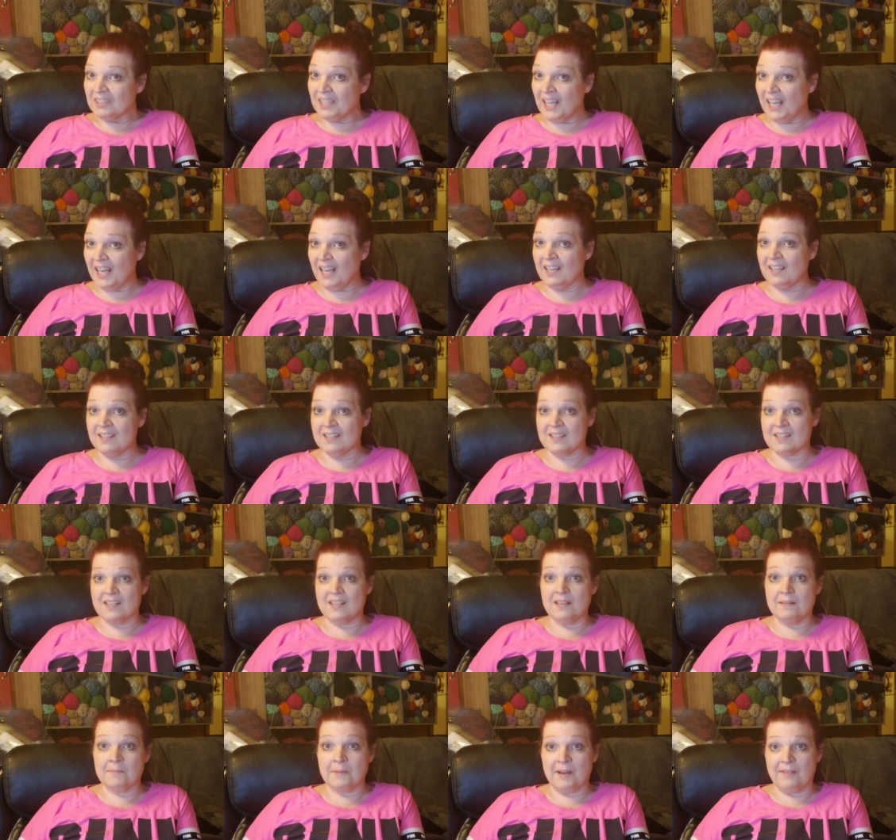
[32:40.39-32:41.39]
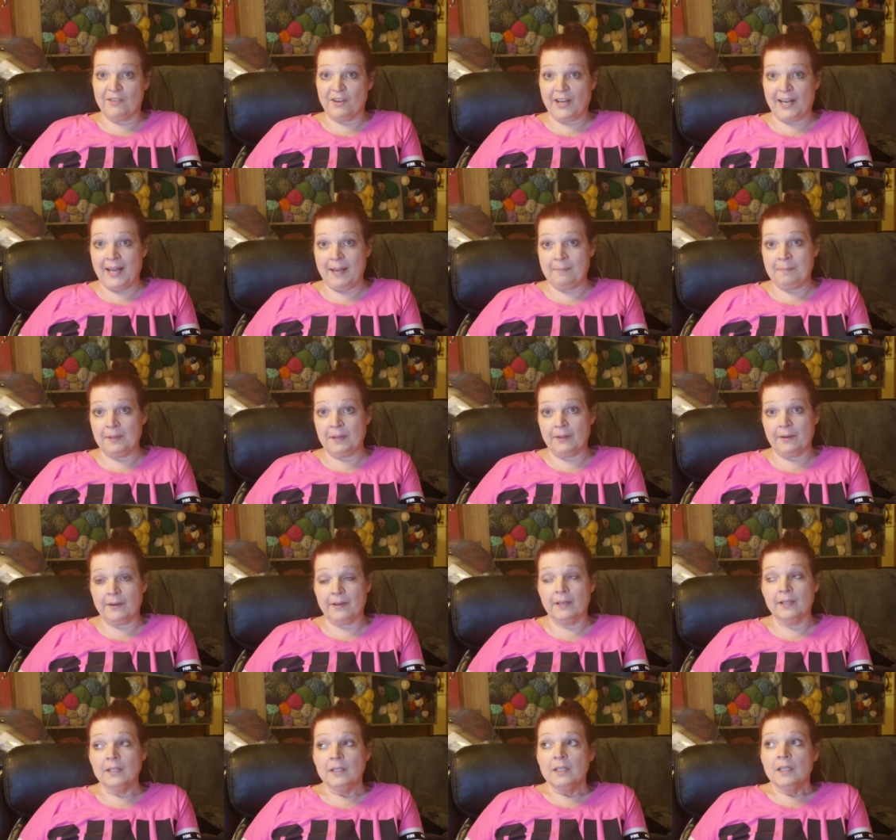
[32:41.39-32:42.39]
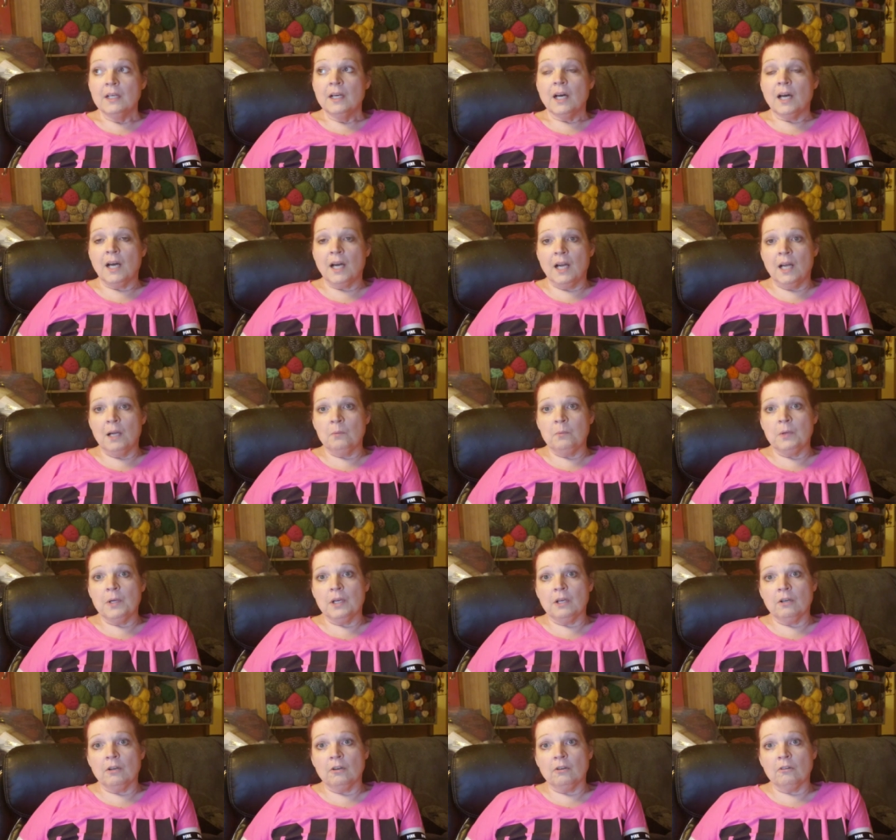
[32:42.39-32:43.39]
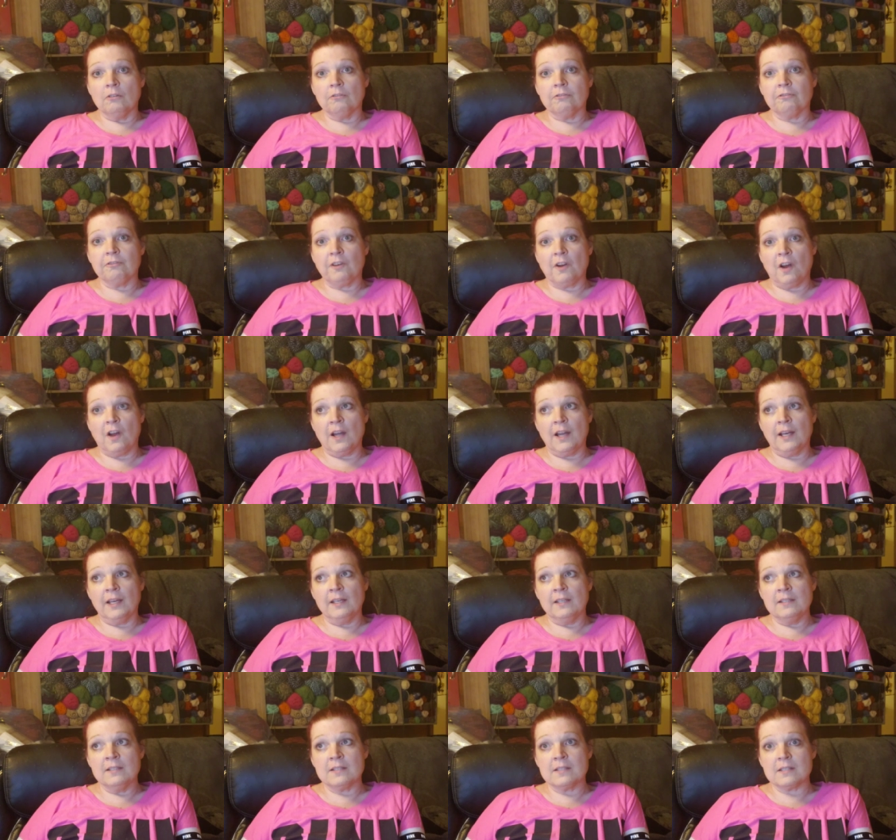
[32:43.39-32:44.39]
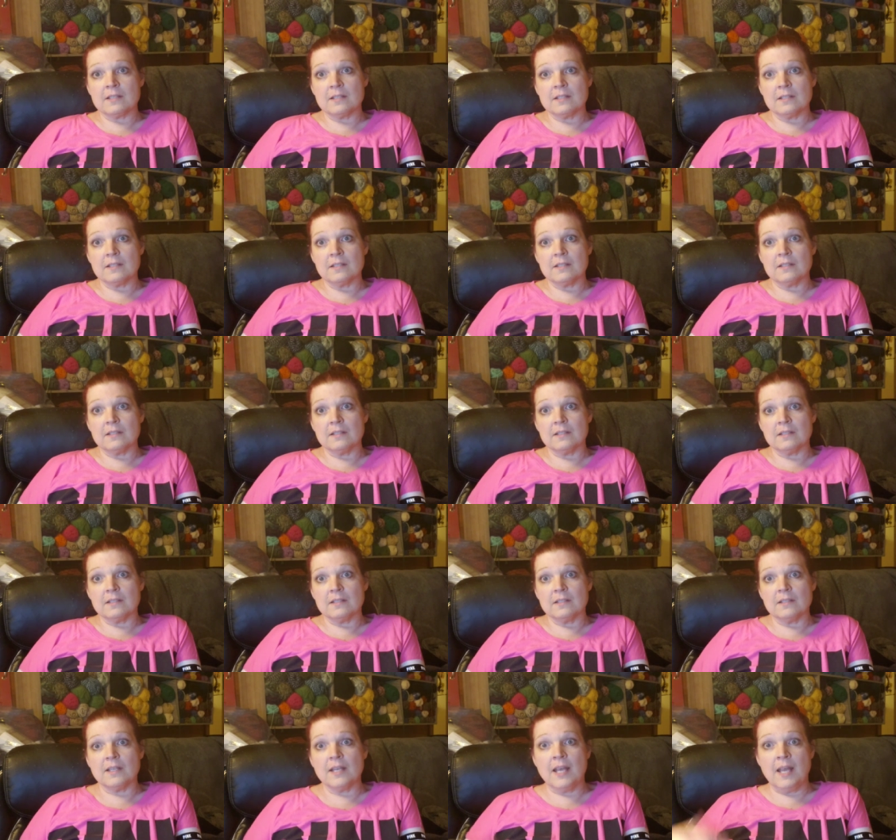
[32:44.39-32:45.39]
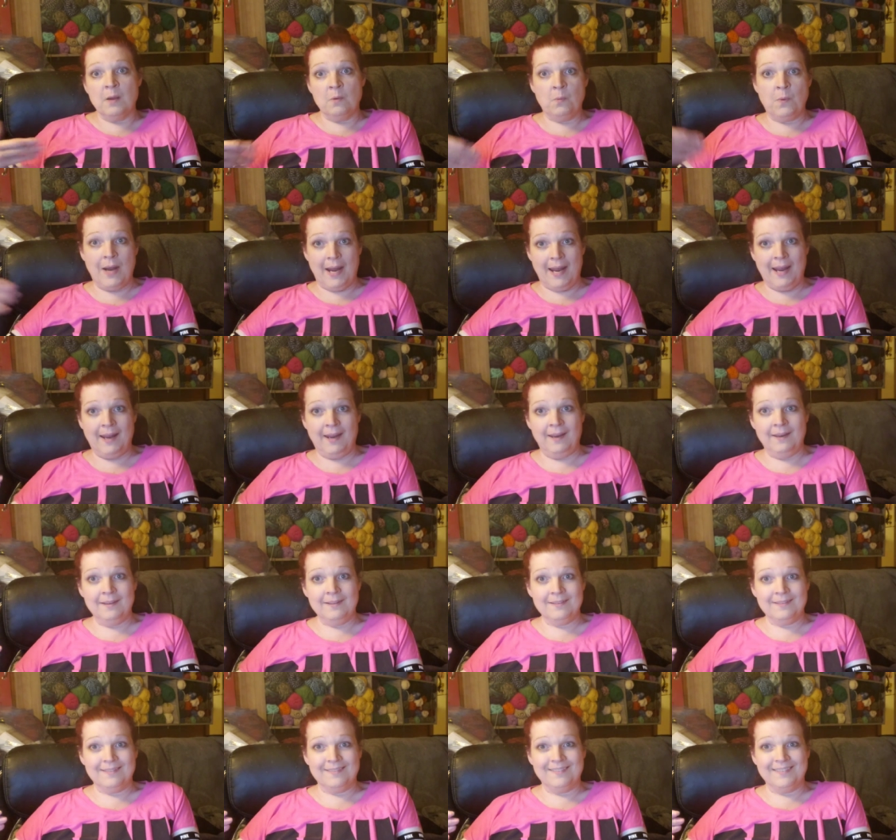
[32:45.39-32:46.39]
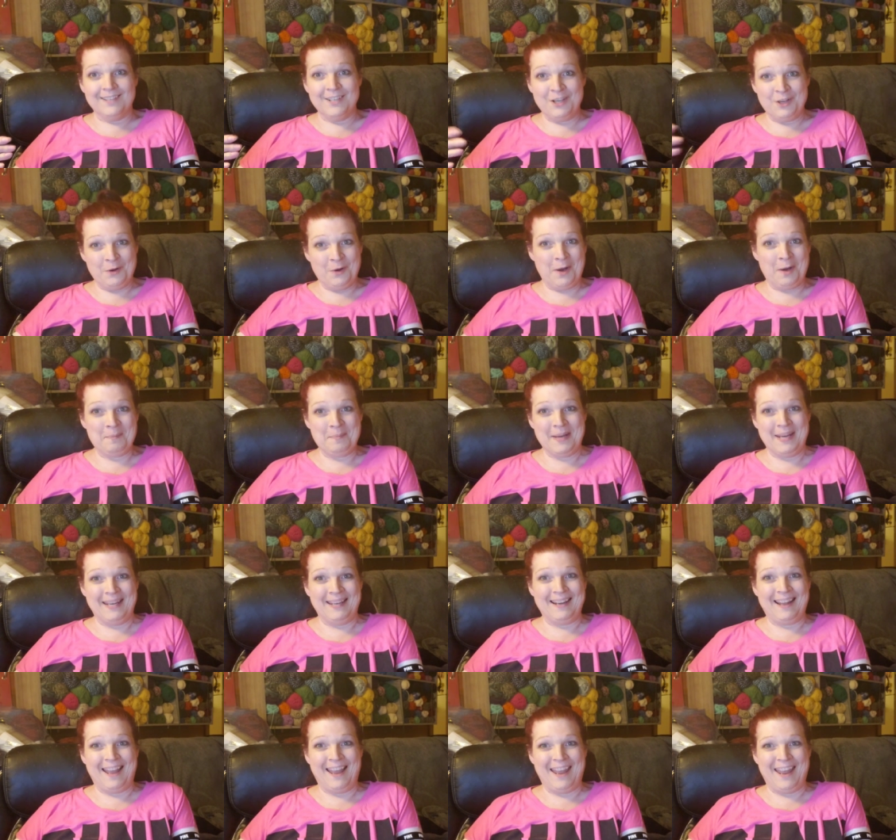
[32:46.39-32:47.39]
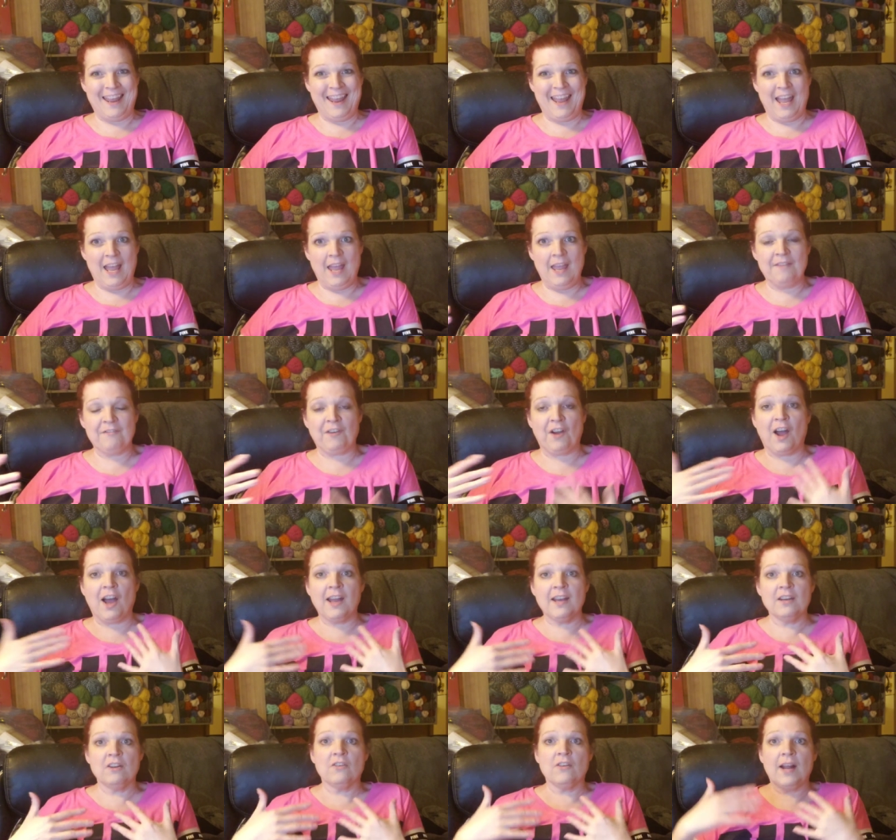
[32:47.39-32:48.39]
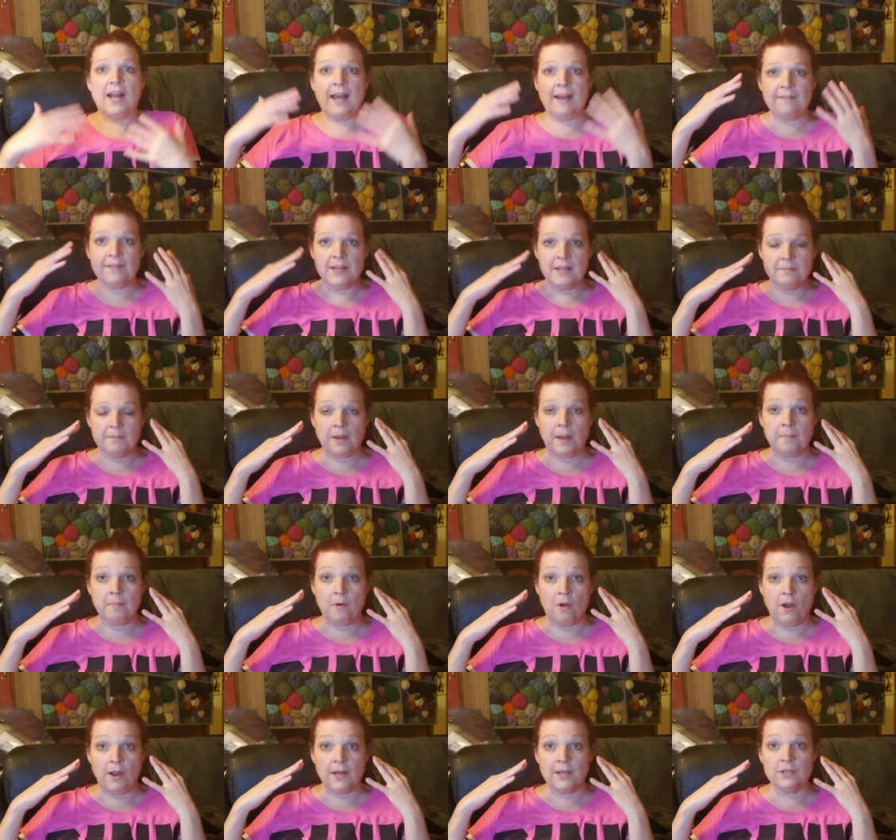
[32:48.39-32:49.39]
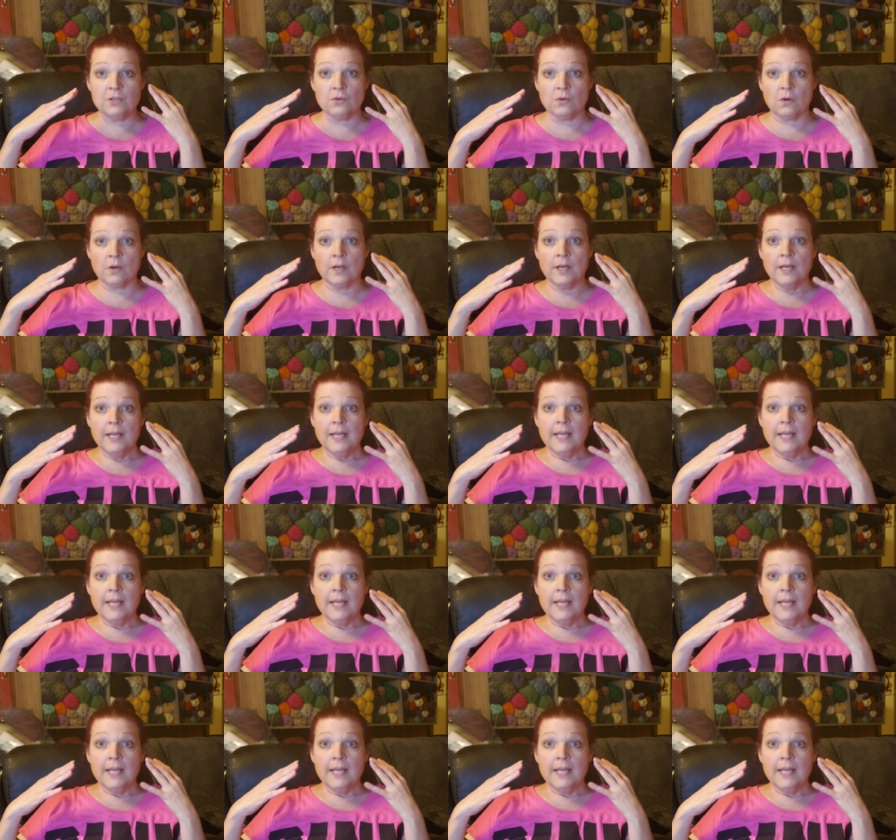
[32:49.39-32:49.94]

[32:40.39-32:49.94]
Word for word: canned isn't in my vocabulary i will find a way you know what i mean if i don't have it in my mind or